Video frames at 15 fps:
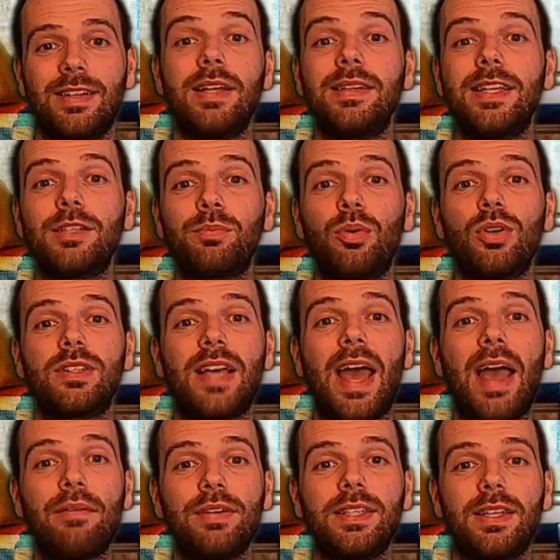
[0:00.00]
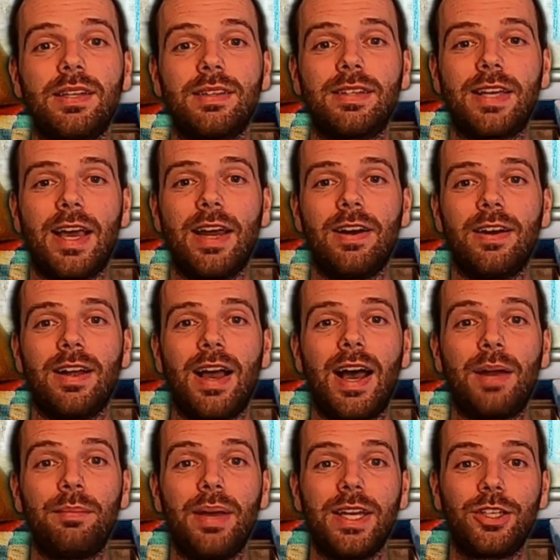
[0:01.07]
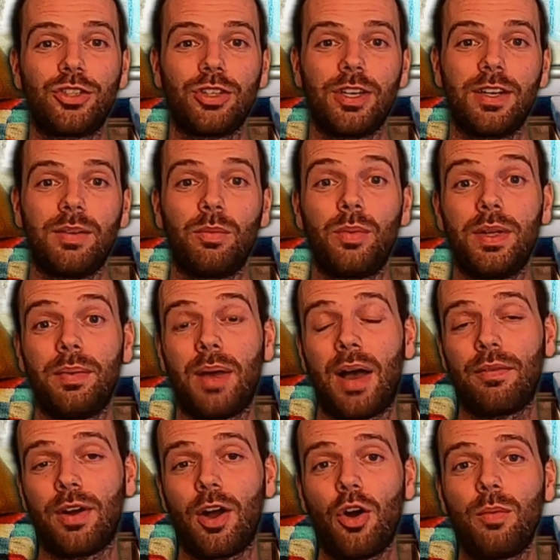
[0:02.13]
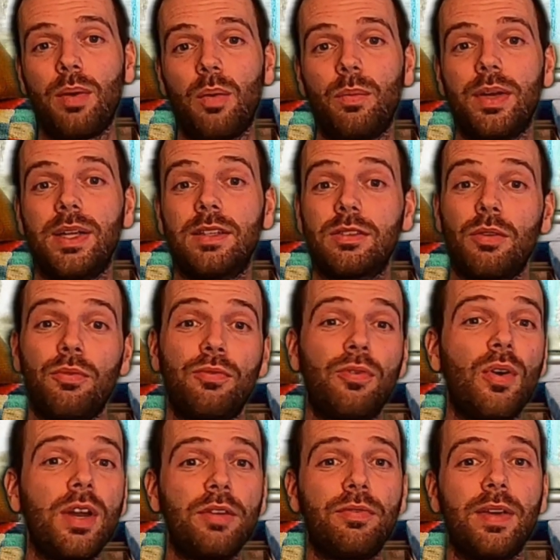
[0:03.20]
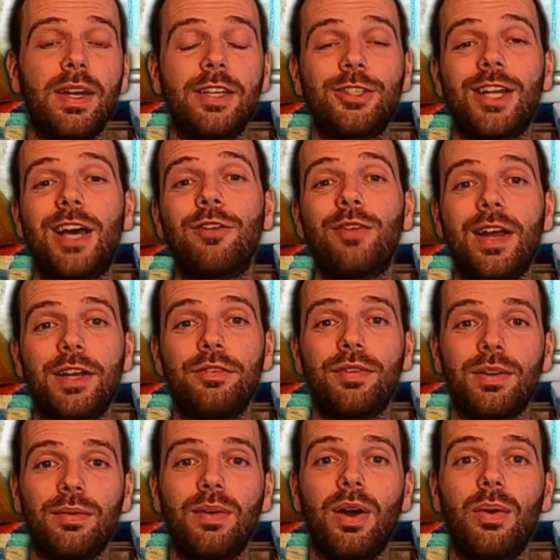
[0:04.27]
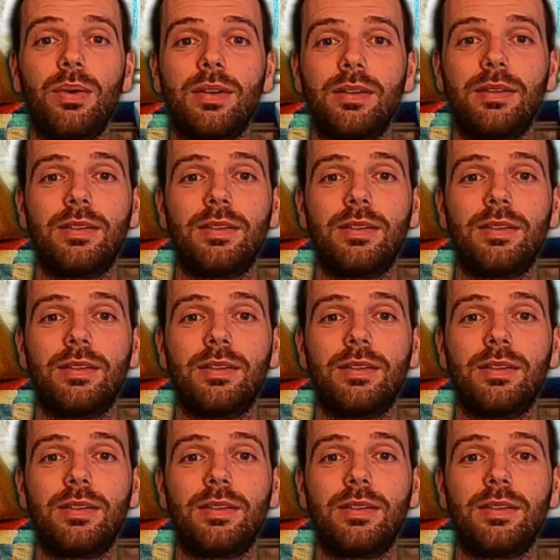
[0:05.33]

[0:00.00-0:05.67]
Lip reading: This puts everything together and makes sure we have our home on wheels fully finished and ready for the road.